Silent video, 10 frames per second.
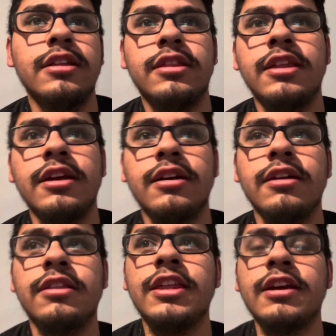
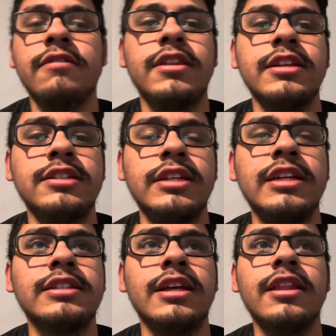these
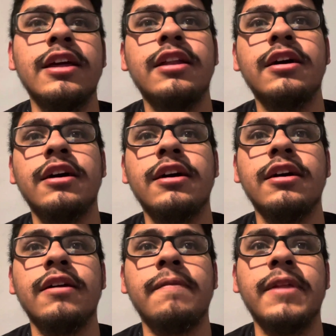things and then
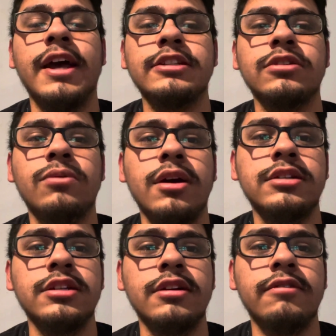ask the
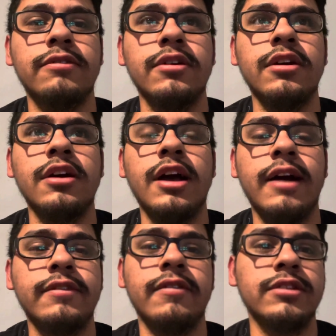question of,
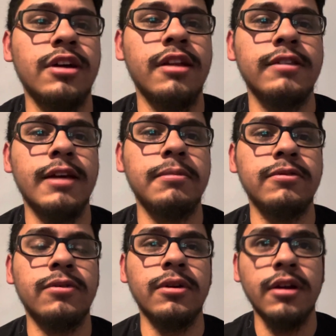I've never thought of that
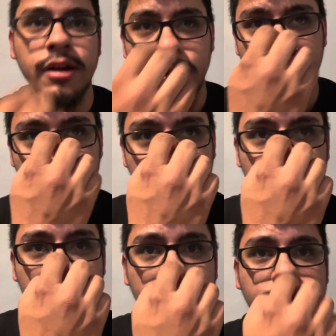before.
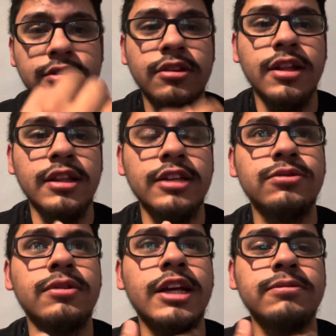So
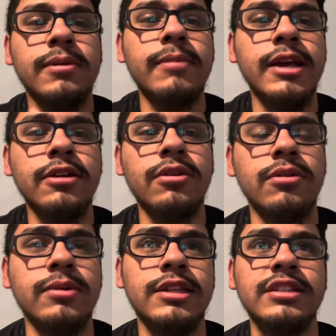that's my main goal
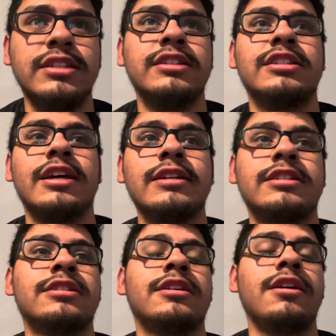with these insights.